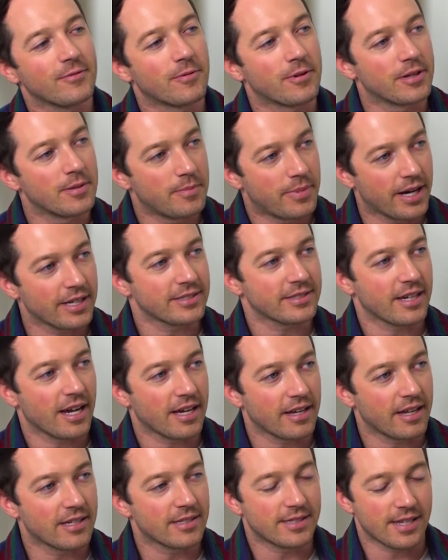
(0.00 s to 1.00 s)
and one of the best
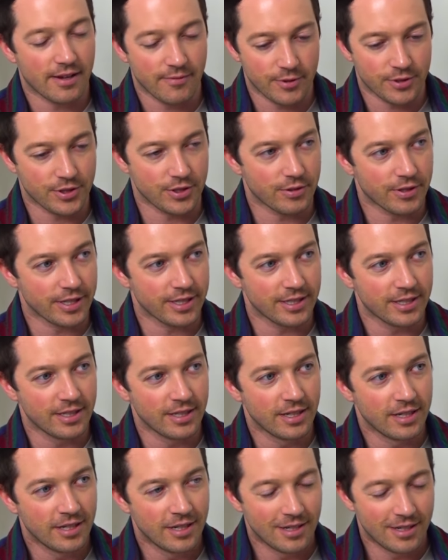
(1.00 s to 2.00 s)
tight ends to ever do it.
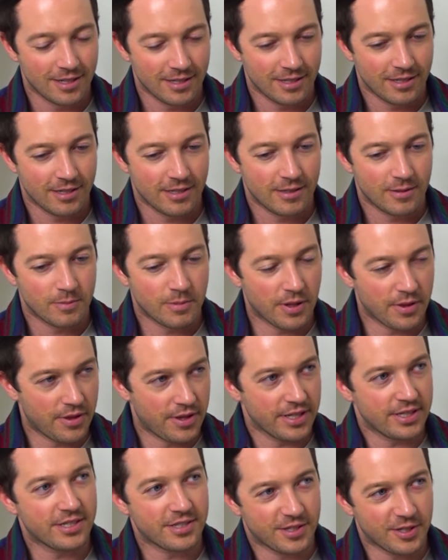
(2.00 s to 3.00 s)
But
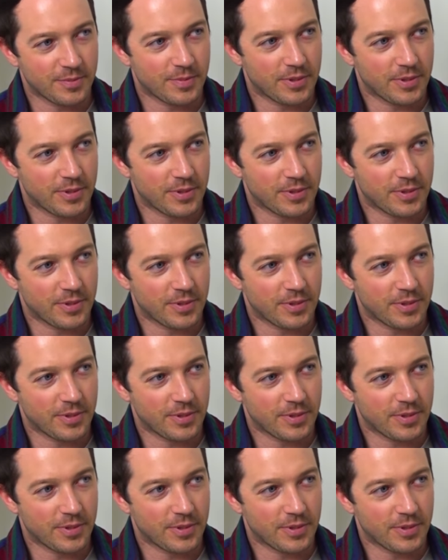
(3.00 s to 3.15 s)
this is your